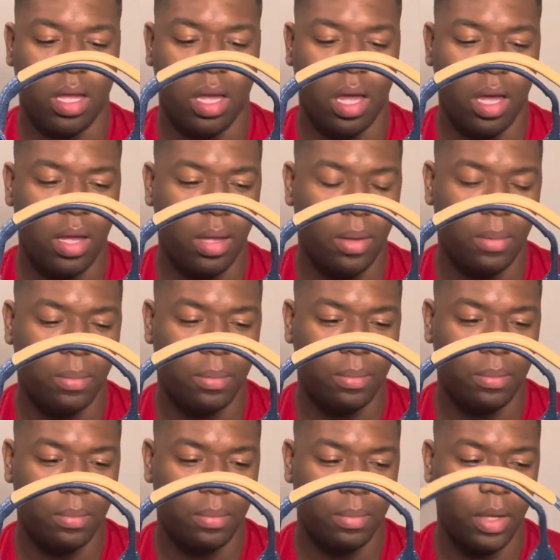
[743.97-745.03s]

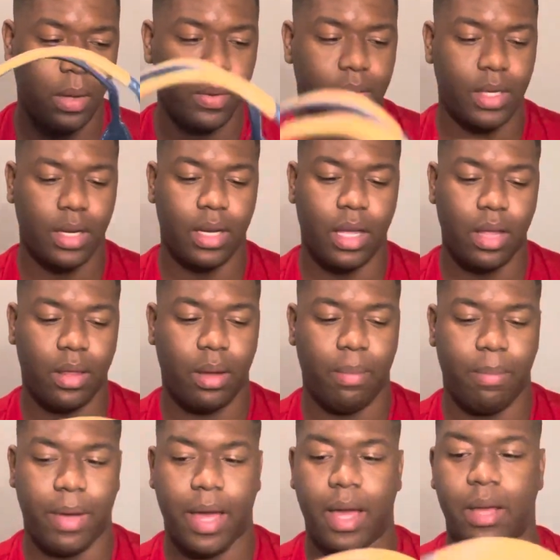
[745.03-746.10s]
it was another
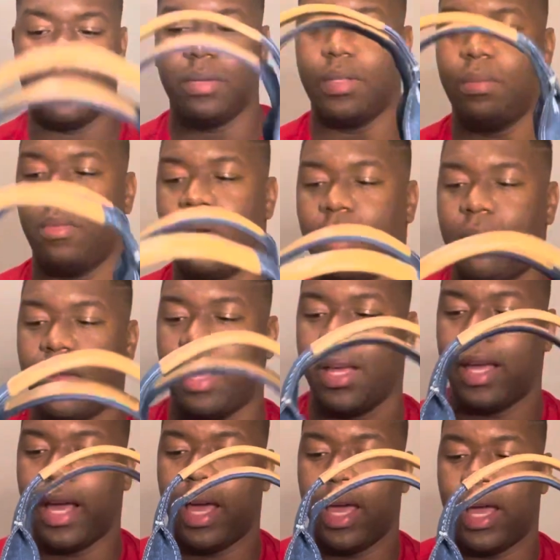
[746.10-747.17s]
bag. It was more of like
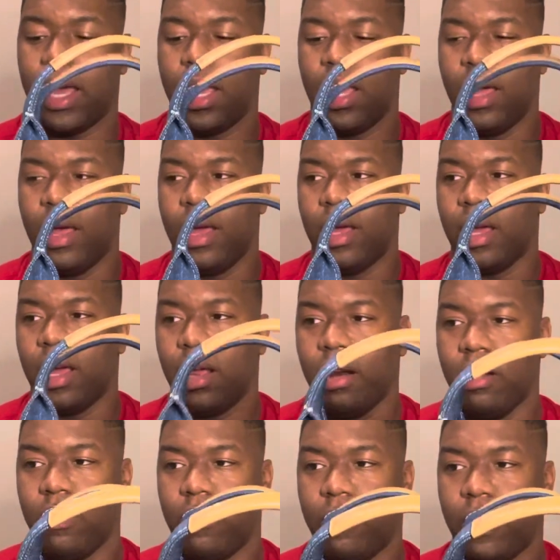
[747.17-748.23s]
a,
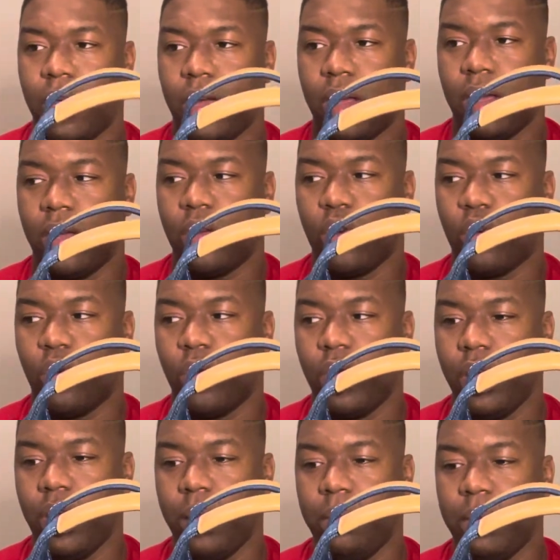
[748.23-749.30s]
kind of a
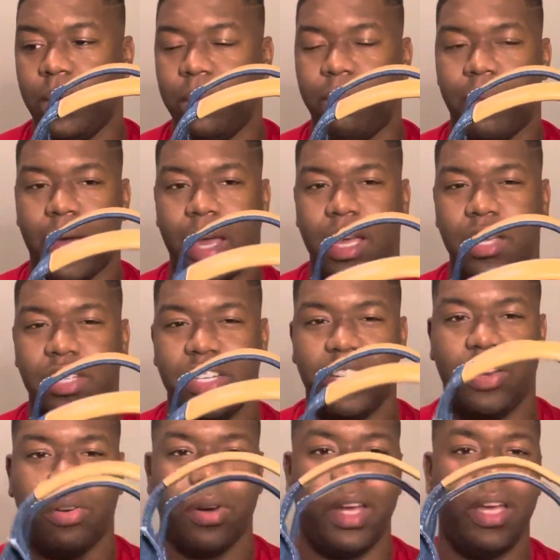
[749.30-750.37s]
creamy, beigey
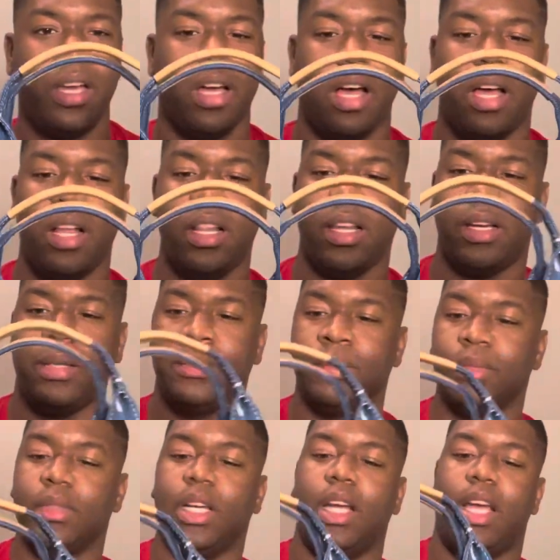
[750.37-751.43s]
green color.
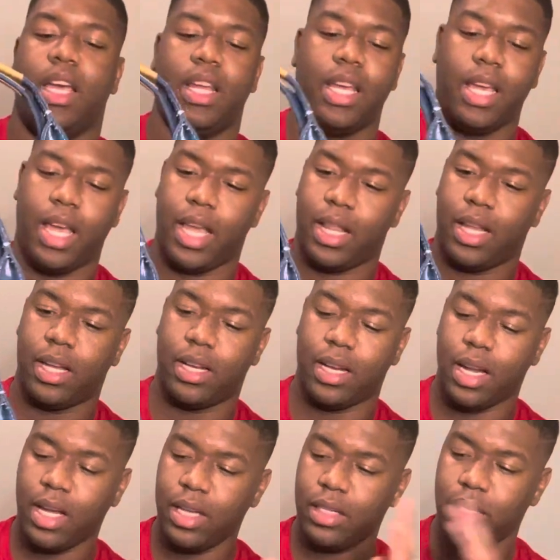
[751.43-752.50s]
And it had like a
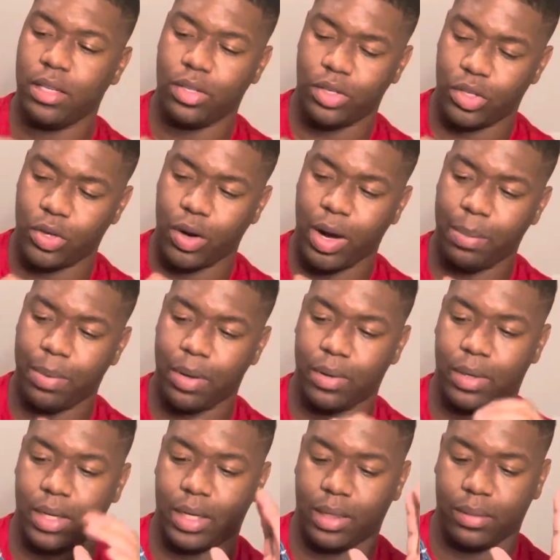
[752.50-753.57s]
nice little strap
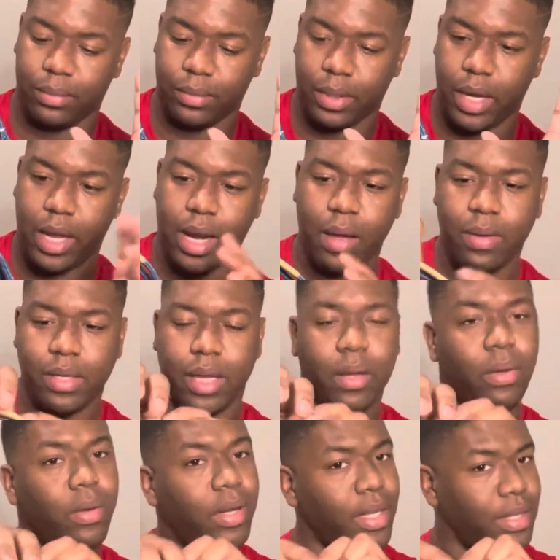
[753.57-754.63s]
on it. And I was like,
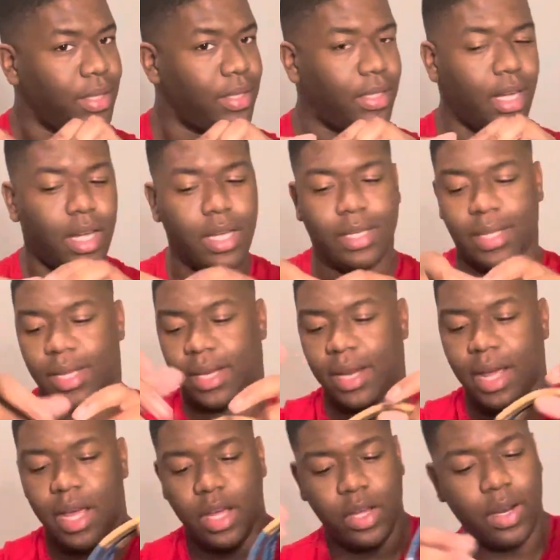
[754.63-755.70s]
oh, this is nice. And
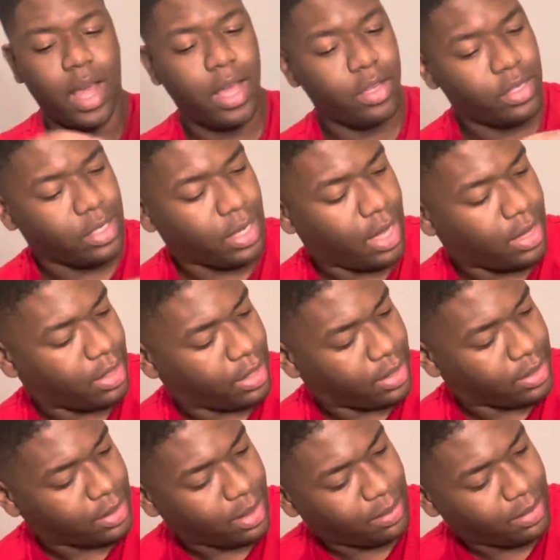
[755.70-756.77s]
you know how you just kind of look at
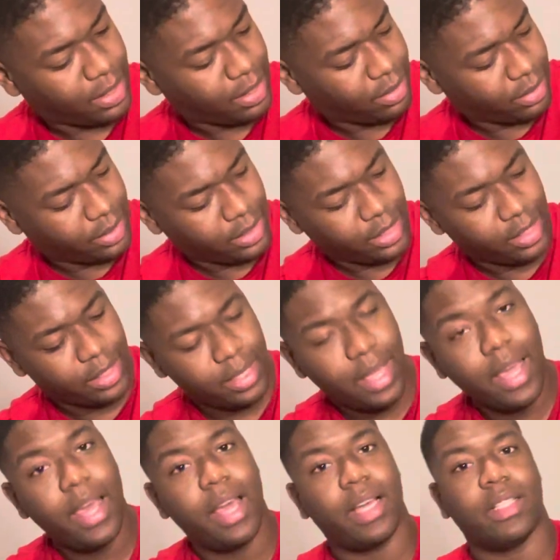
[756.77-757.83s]
something and you see the
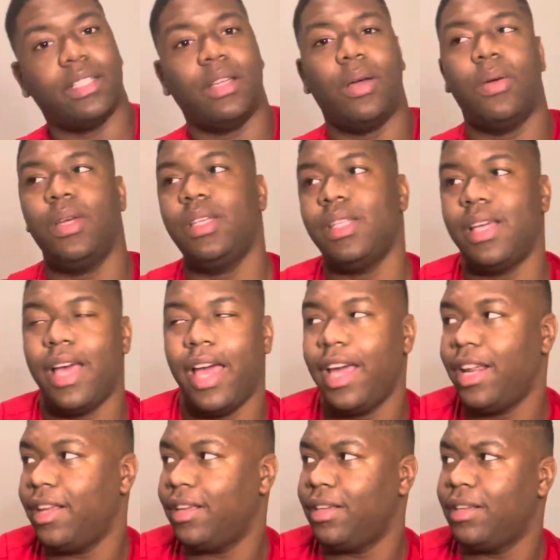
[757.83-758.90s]
tag. So it said
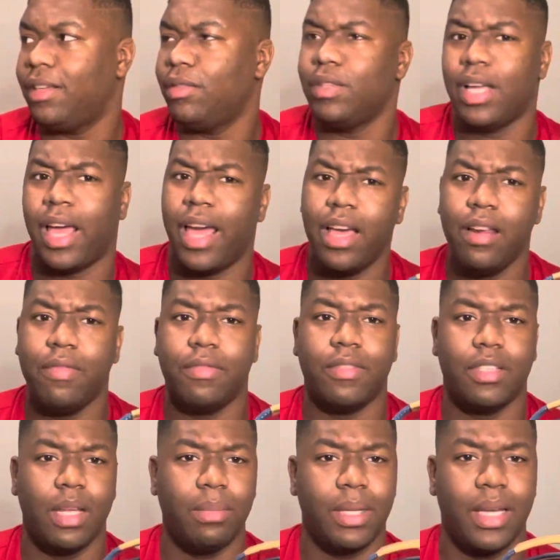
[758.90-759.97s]
80, it was like 80
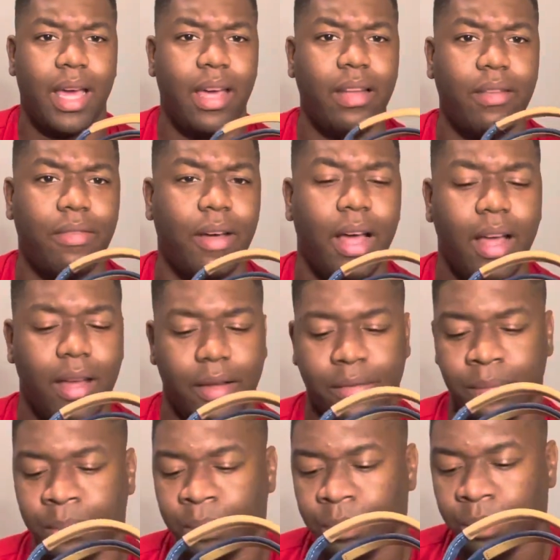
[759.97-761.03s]
something, 85.
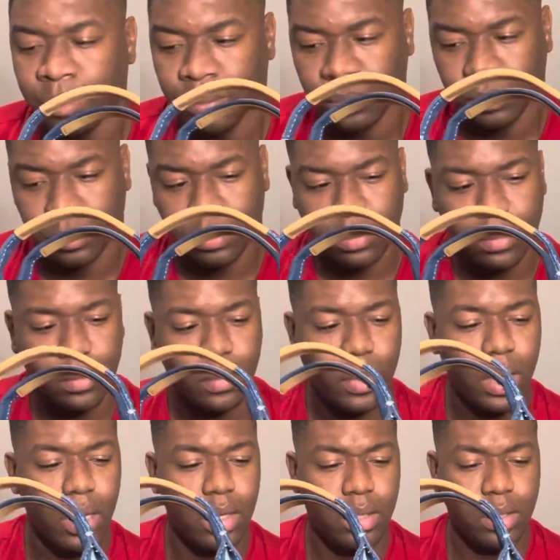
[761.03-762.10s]

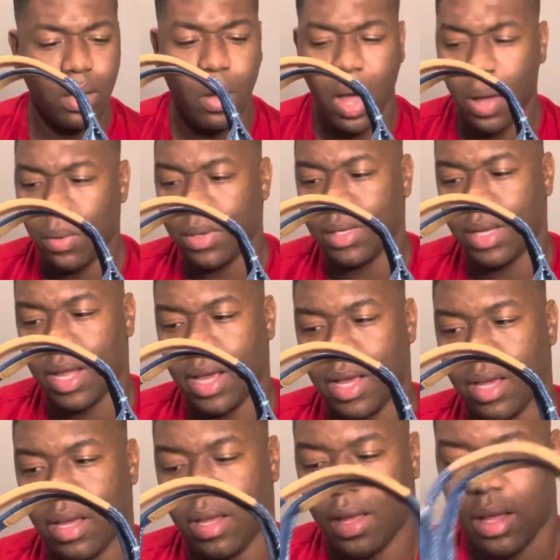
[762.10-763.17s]
So I was like,
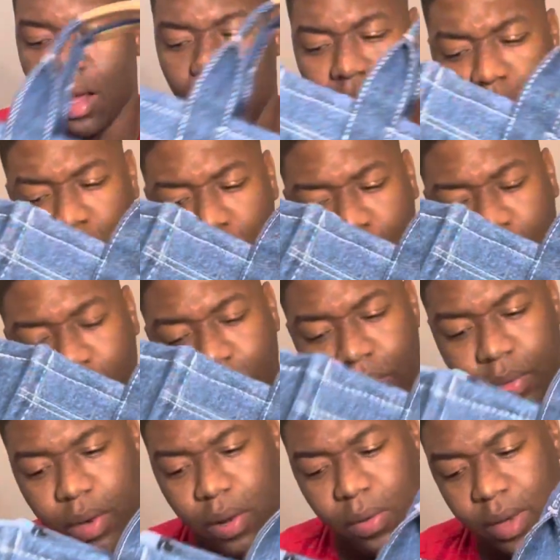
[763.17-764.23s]
oh
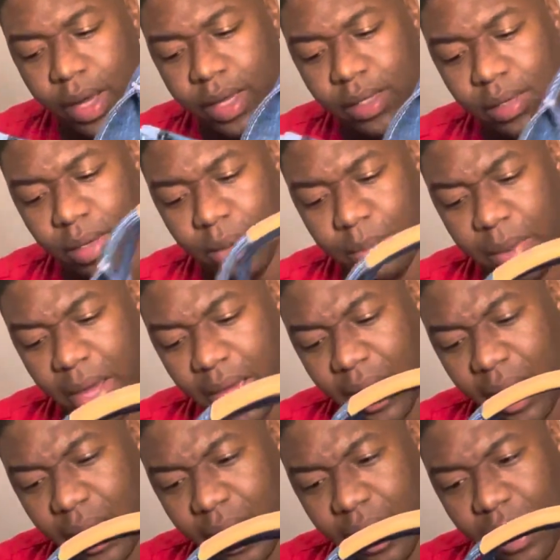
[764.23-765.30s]
shoot, okay, so the
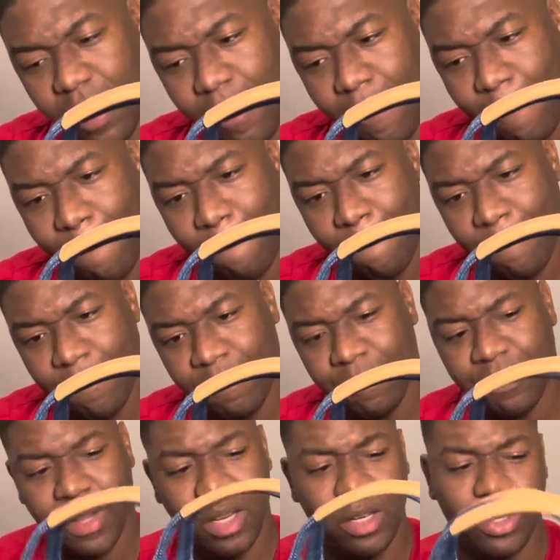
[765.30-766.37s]
bag
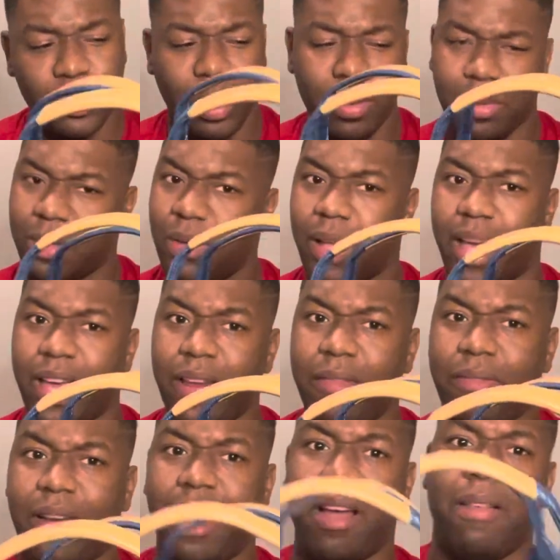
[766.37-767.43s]
and this strap was only
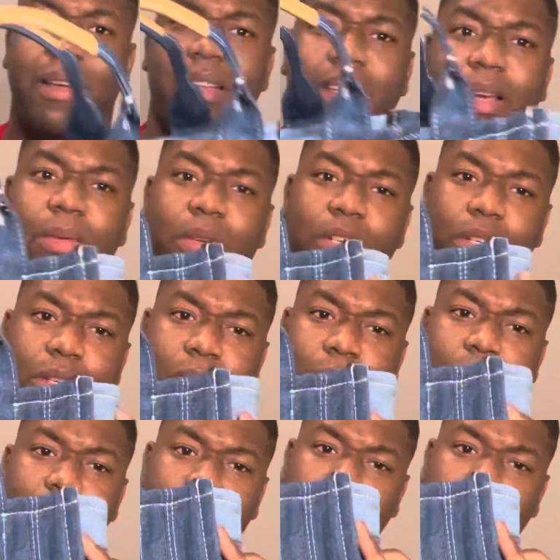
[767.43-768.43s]
85. I was like, well shoot, that's